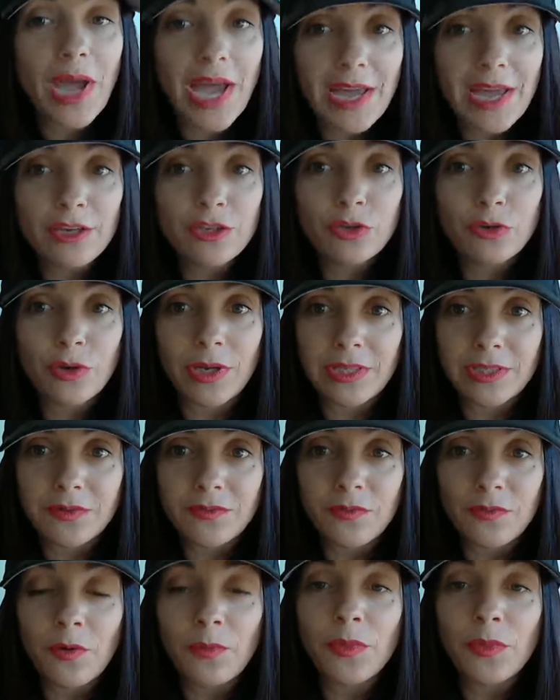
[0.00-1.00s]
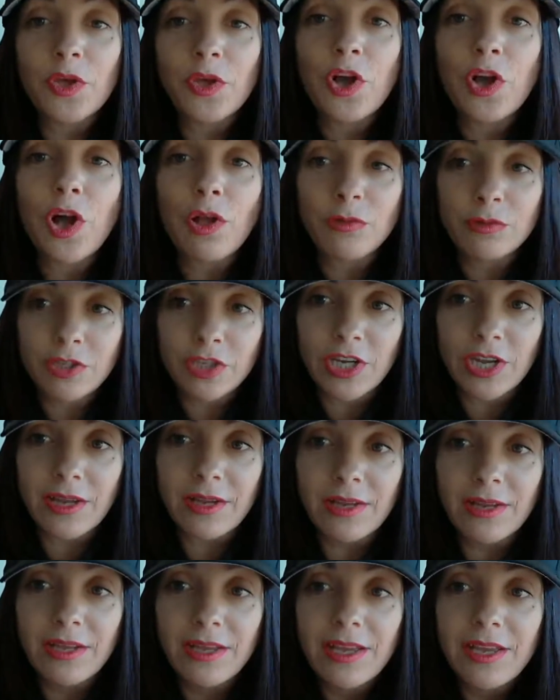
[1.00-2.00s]
how to transform the culture
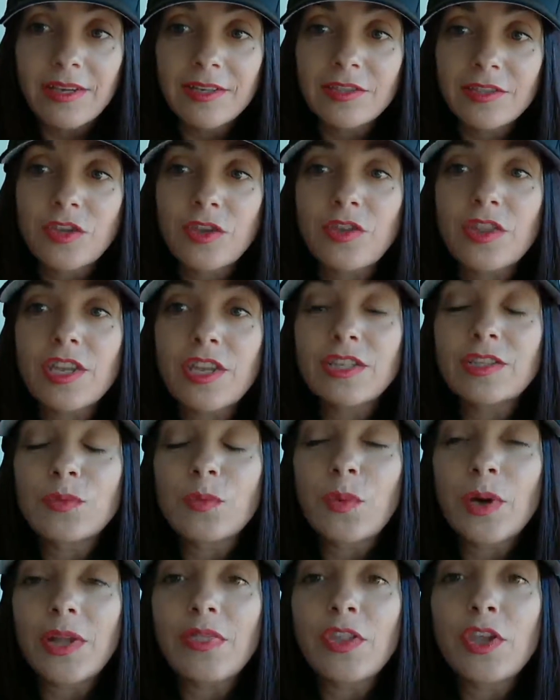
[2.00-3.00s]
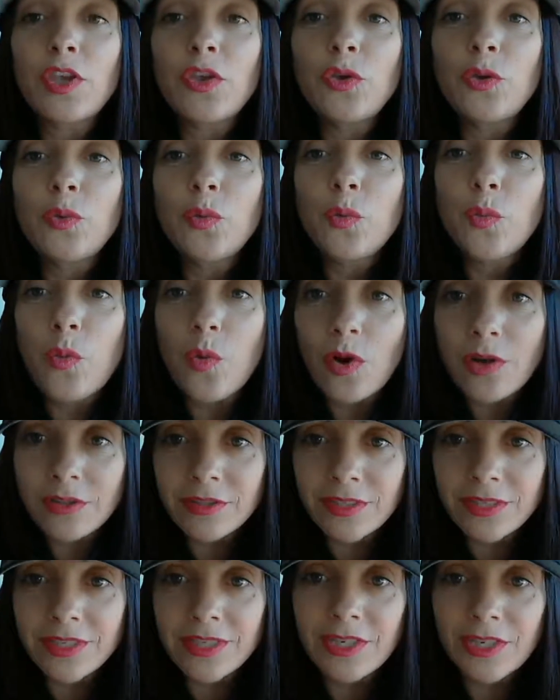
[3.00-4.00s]
so that it's one that you
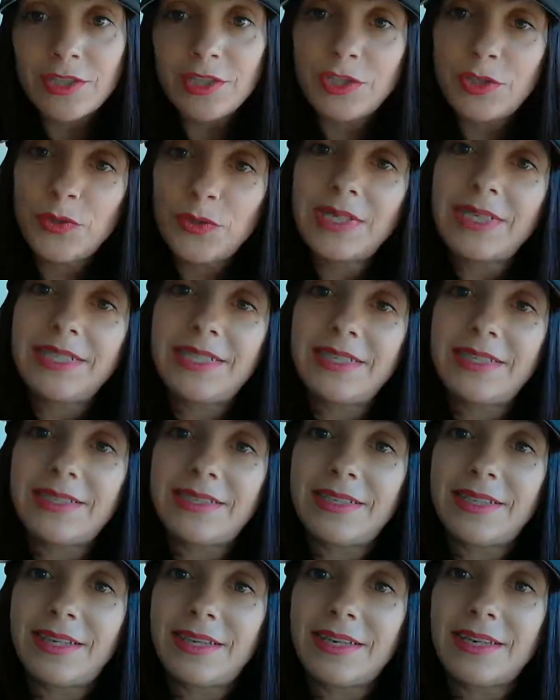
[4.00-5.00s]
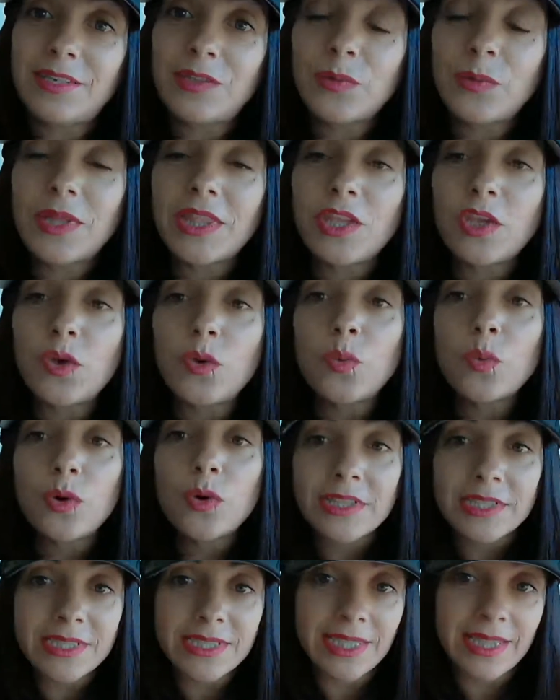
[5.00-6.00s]
want to exist in. It's one that you
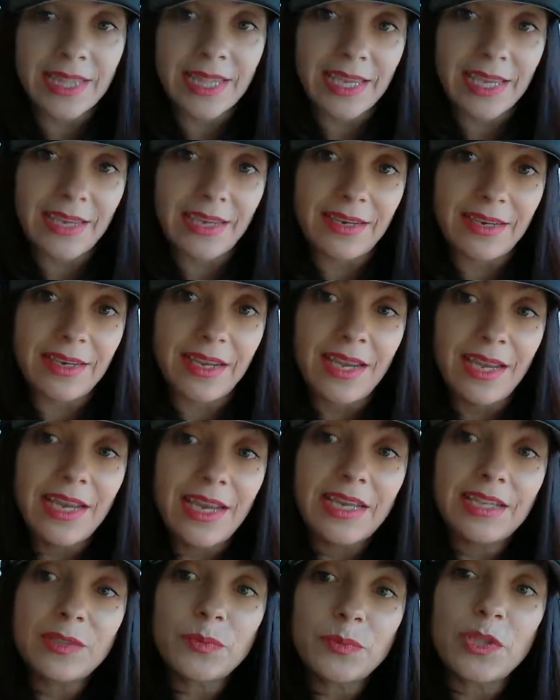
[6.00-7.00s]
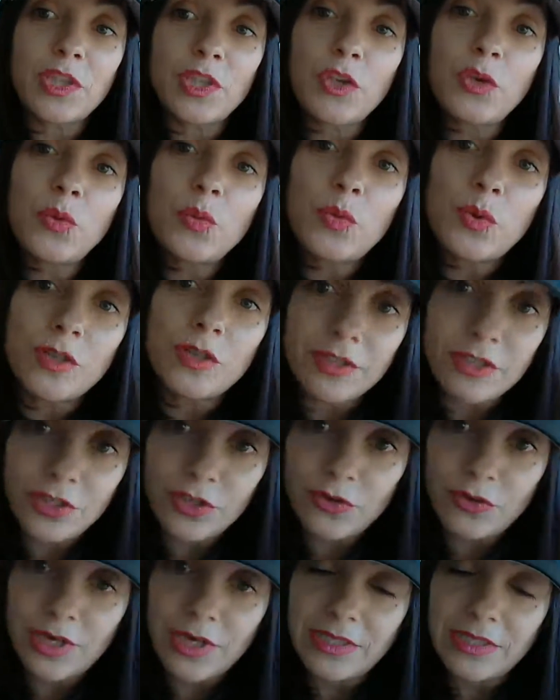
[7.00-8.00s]
want to lead. It's one that you want to
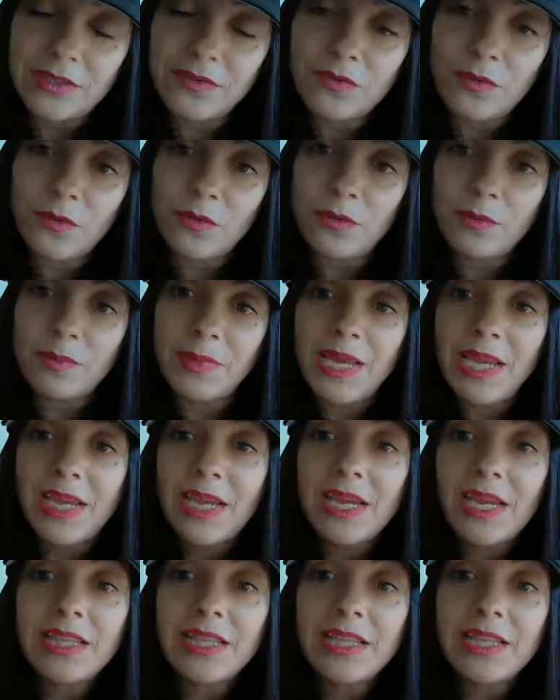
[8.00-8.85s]
transform.